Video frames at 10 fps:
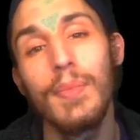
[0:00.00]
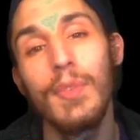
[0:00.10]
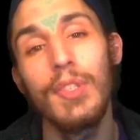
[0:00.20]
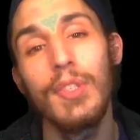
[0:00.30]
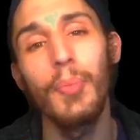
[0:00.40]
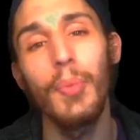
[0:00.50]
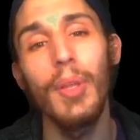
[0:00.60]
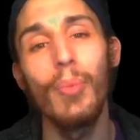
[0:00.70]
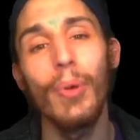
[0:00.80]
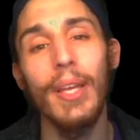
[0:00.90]
Simply
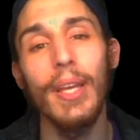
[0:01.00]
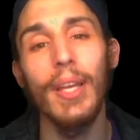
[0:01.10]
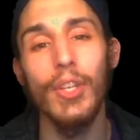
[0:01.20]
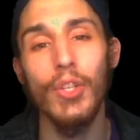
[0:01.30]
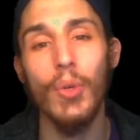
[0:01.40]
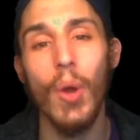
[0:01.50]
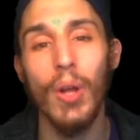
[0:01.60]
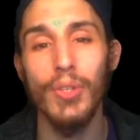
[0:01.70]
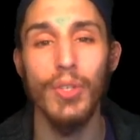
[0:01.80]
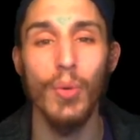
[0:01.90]
bringing into
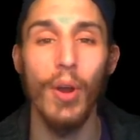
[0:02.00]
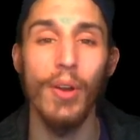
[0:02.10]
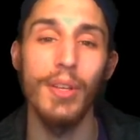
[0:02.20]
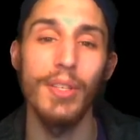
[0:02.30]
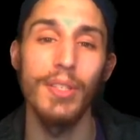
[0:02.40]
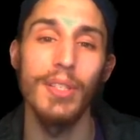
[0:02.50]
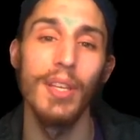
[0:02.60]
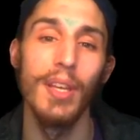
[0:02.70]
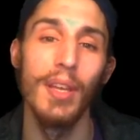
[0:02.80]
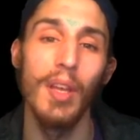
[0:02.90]
conscious awareness,
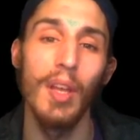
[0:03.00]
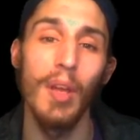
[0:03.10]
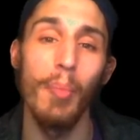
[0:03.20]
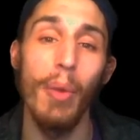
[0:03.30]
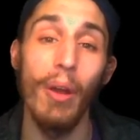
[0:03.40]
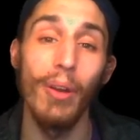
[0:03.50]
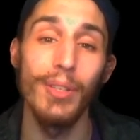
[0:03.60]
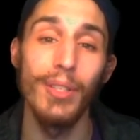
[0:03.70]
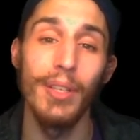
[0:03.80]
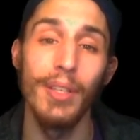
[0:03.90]

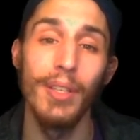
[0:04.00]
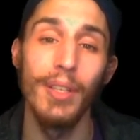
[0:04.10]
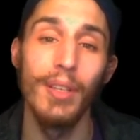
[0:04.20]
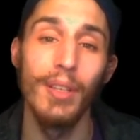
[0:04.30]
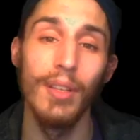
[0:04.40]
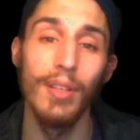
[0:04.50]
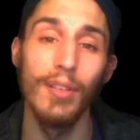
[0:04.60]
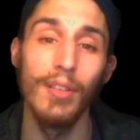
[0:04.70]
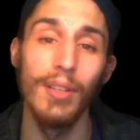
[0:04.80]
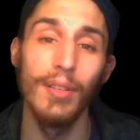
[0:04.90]
parent
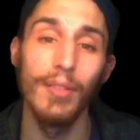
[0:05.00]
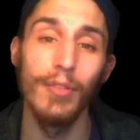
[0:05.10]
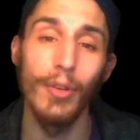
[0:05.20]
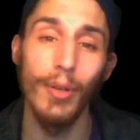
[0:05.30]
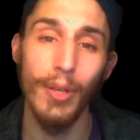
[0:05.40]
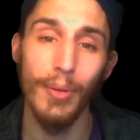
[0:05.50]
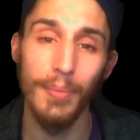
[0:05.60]
for you.